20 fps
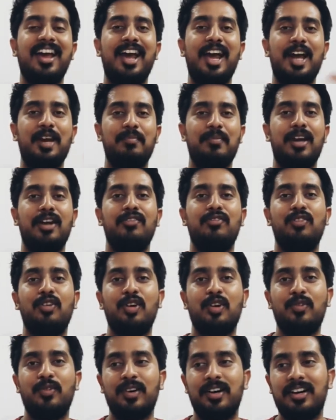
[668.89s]
and men
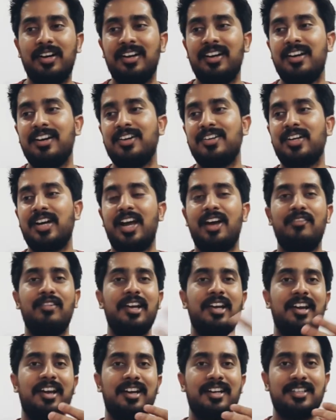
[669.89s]
folk were
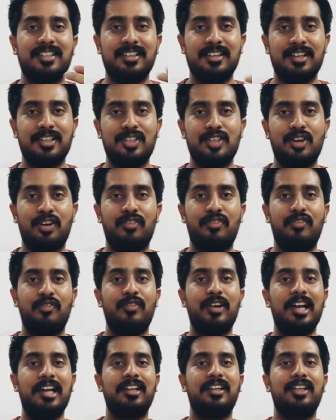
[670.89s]
traveling in search of
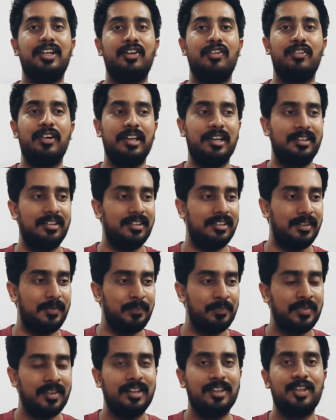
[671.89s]
wealth in the